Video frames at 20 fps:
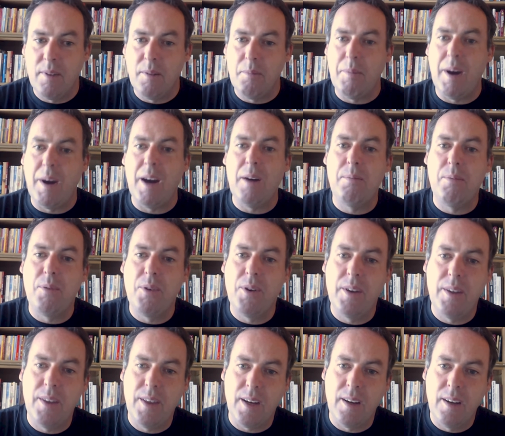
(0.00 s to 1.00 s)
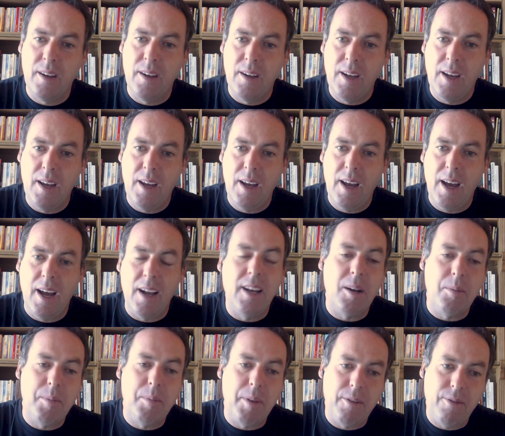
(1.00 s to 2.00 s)
mouth breathing, a
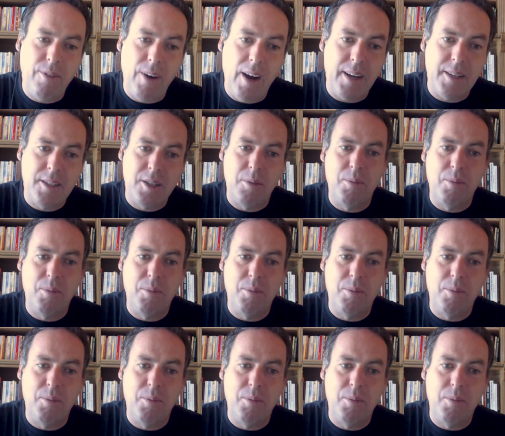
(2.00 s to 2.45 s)
little bit faster